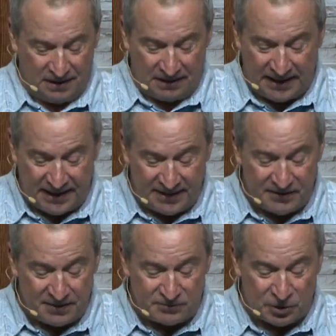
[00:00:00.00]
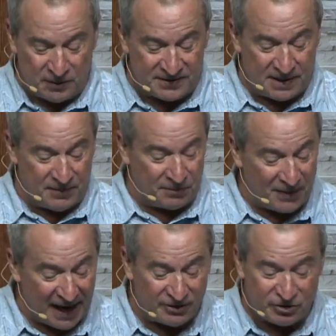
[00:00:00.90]
leading them to exhibit
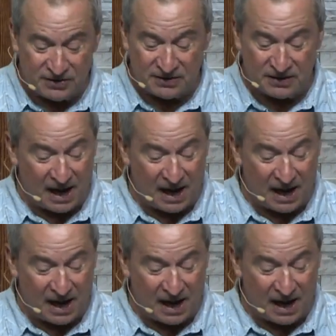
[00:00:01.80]
patience and